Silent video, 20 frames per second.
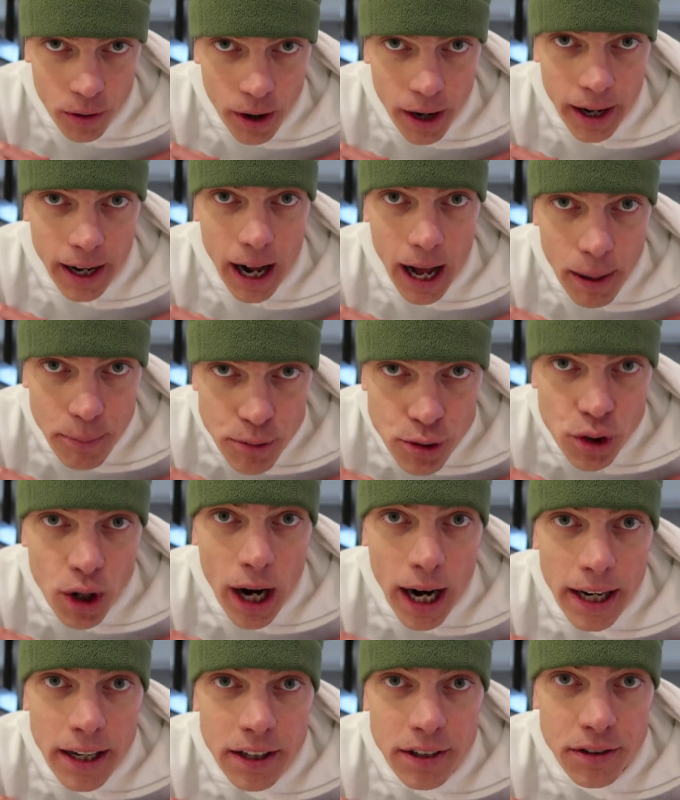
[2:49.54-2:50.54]
All right, I'm
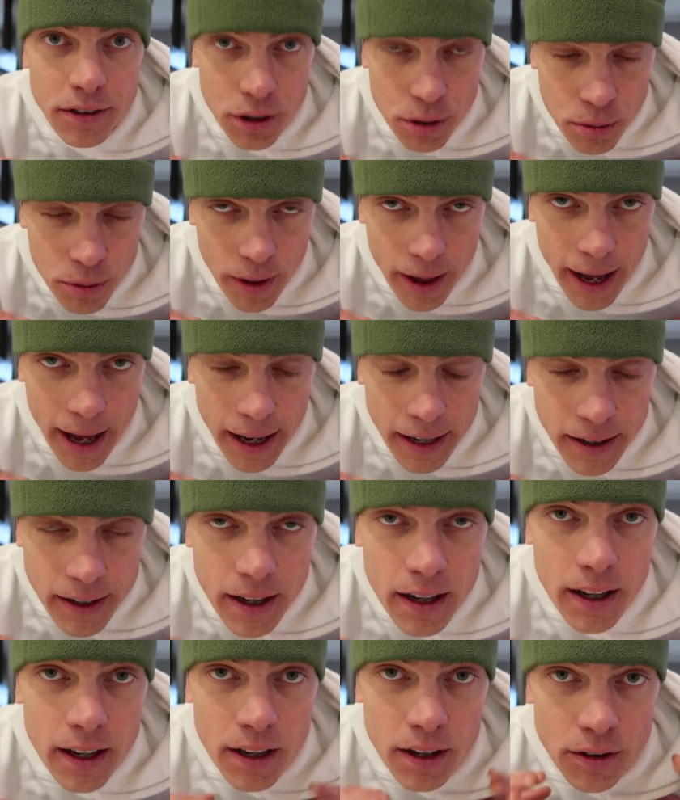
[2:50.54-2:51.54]
trying to do that.
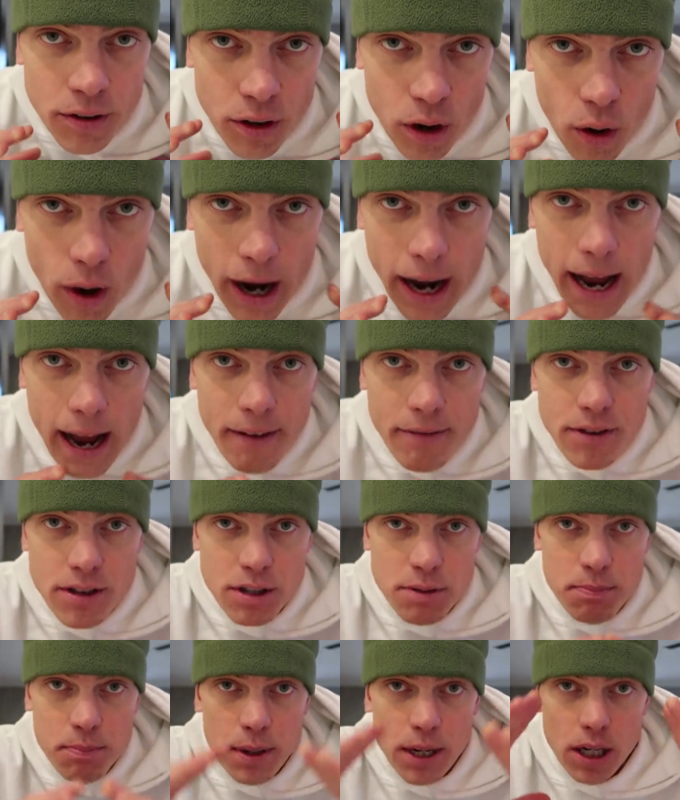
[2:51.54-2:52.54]
So I have
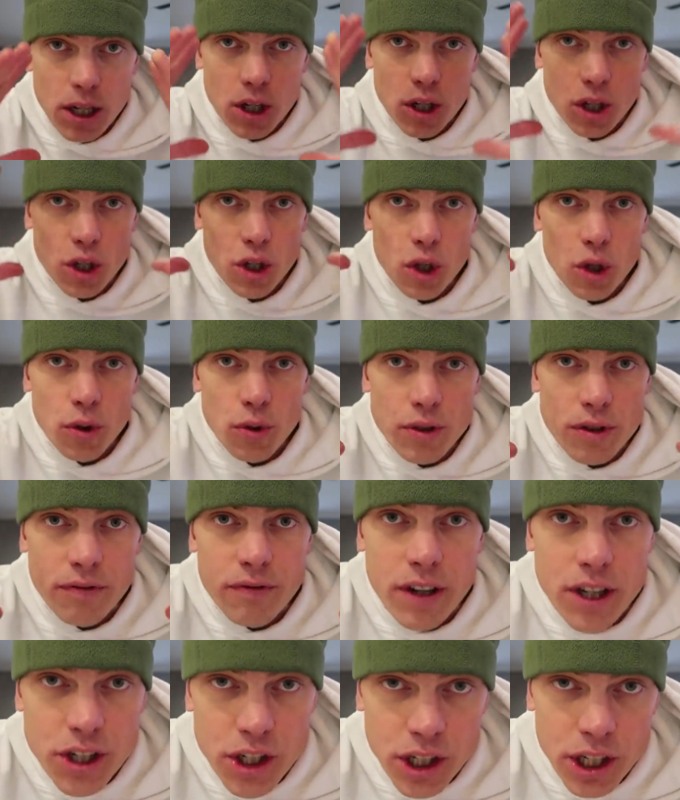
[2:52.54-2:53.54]
this big, huge
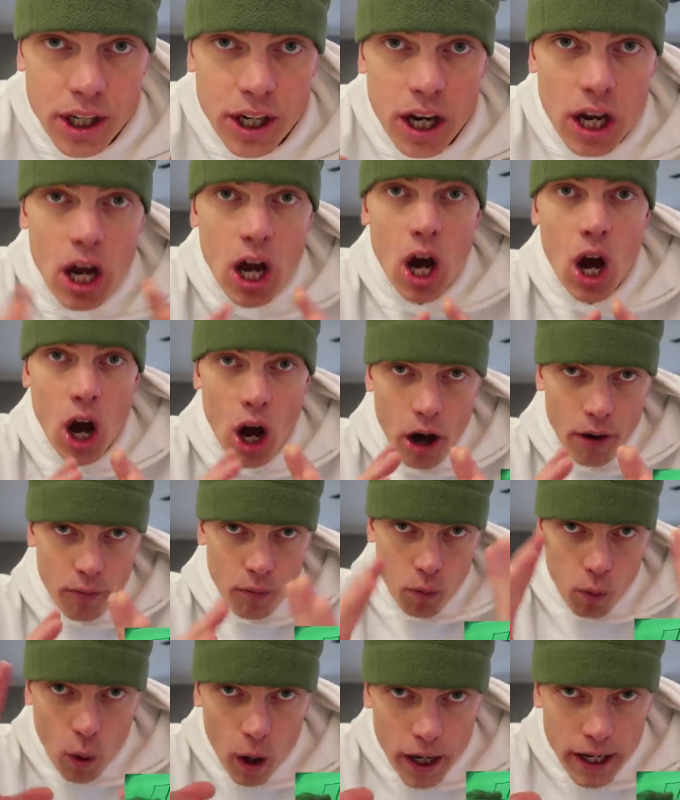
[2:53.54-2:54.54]
vision of
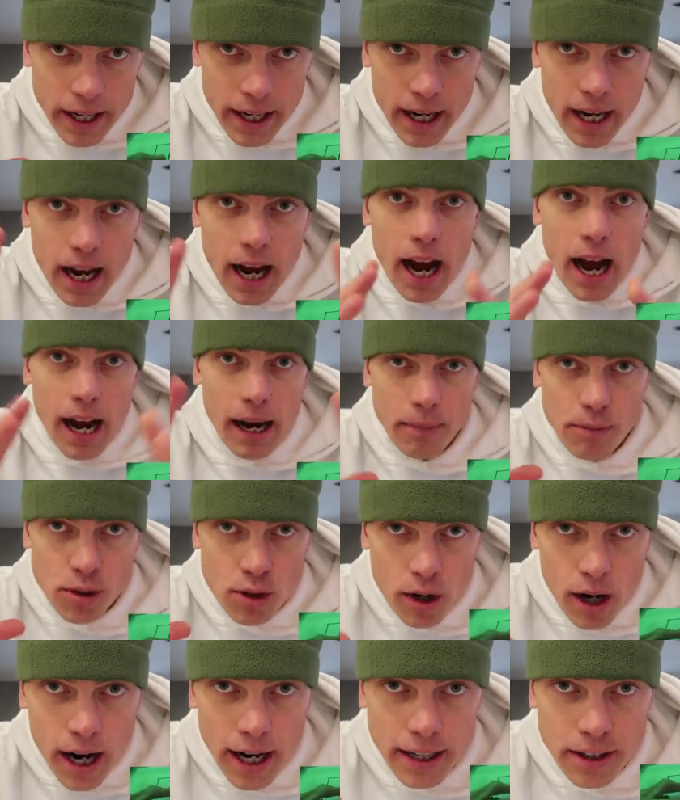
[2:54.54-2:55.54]
what I am
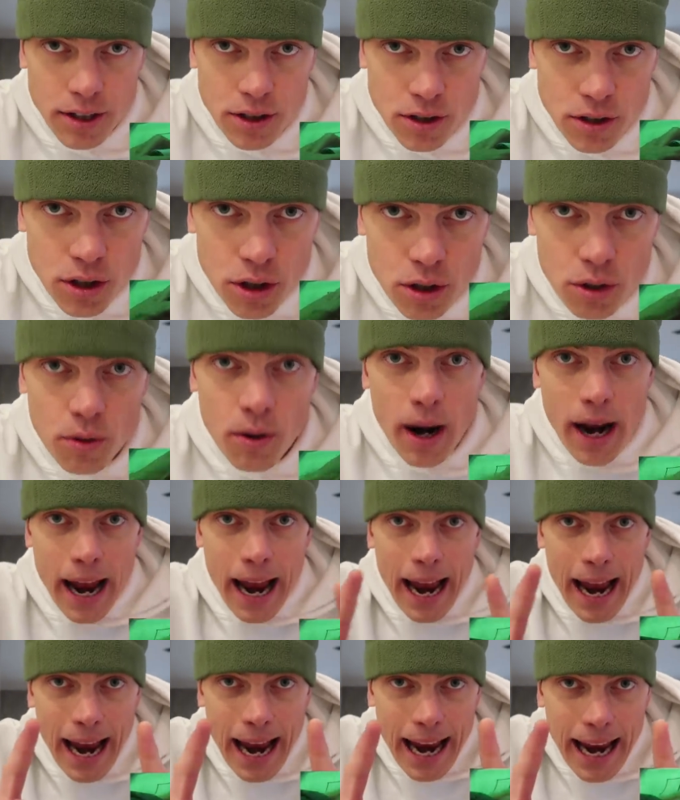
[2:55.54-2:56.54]
trying to do,
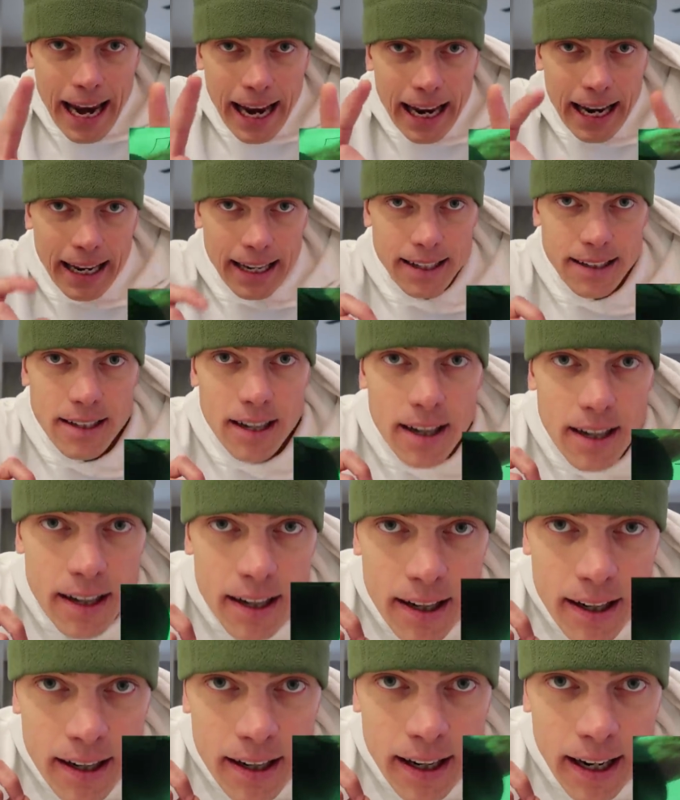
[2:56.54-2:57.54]
and
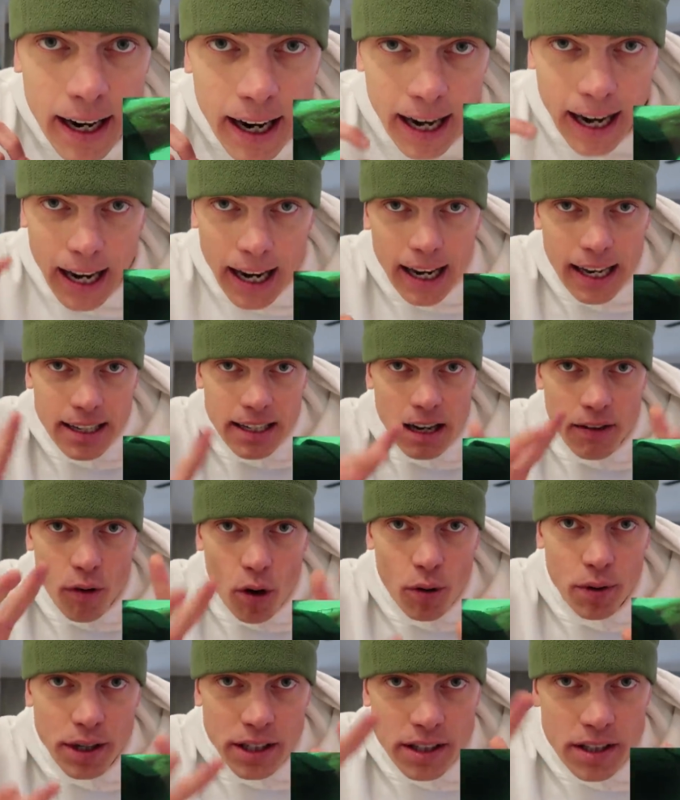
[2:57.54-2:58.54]
I've
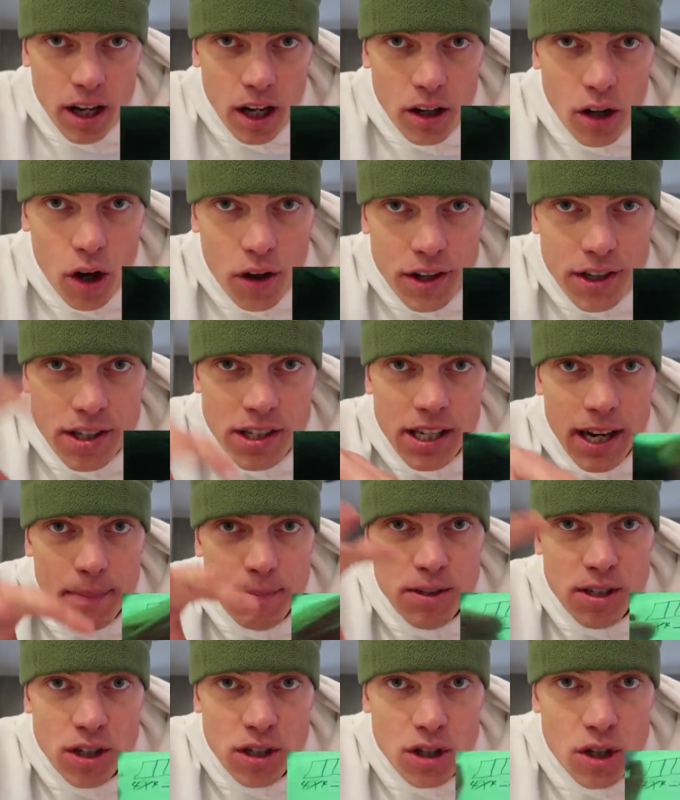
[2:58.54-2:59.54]
already done all the
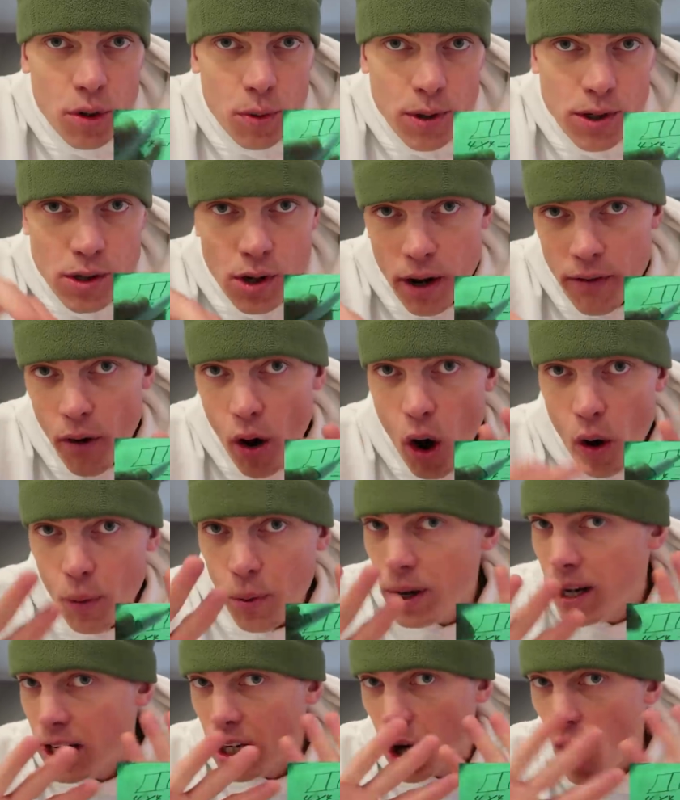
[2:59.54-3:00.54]
steps to do it. So I've
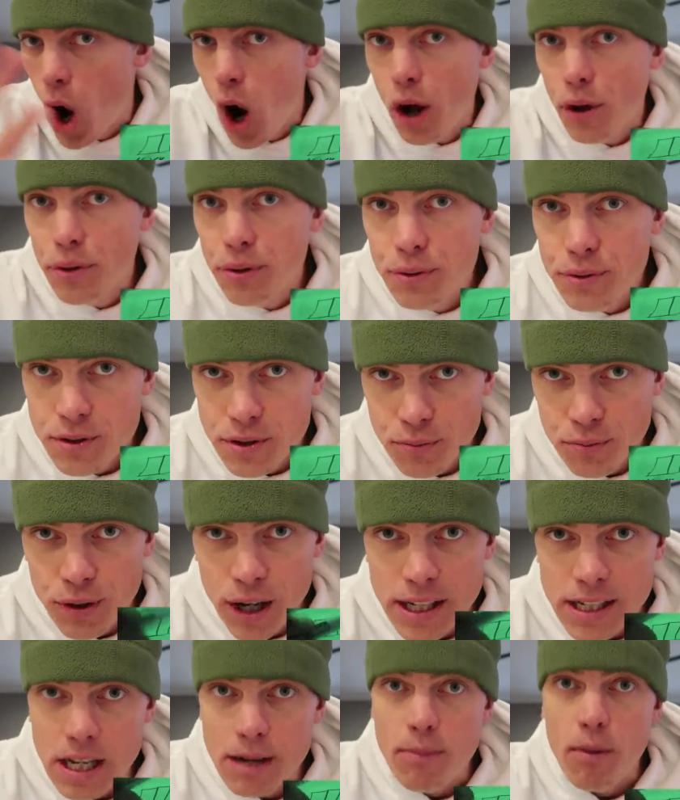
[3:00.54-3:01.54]
already gone through some
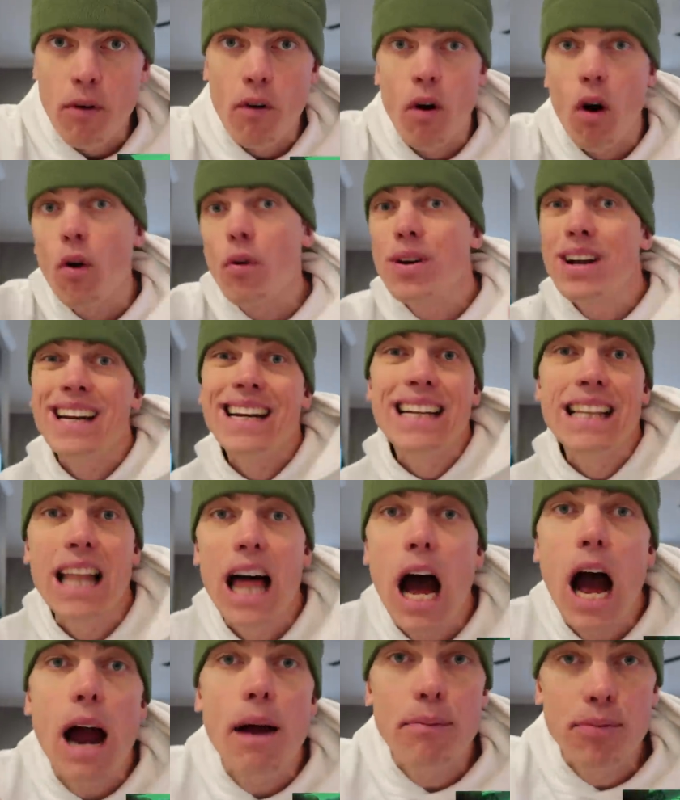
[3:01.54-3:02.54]
red tape, I've already
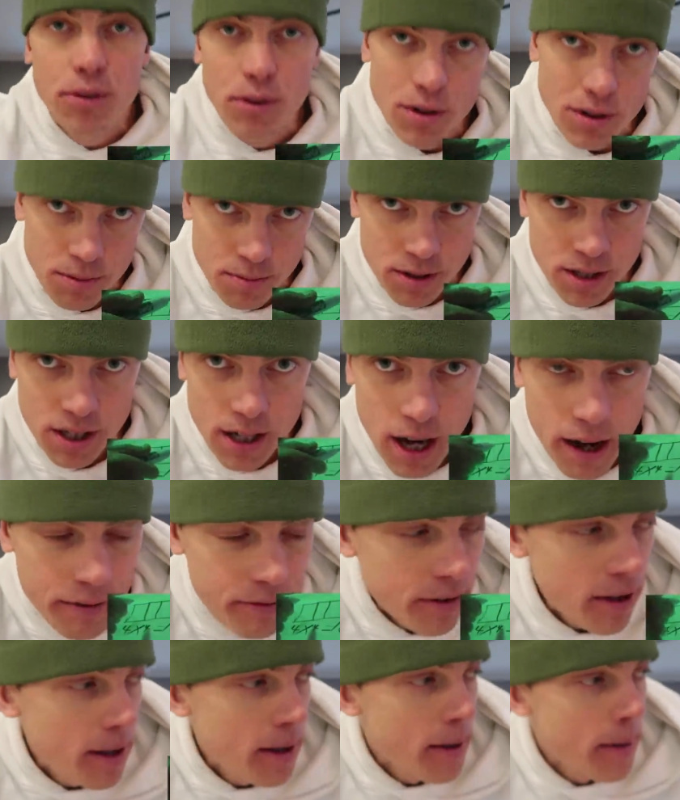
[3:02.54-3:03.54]
climbed through some stuff.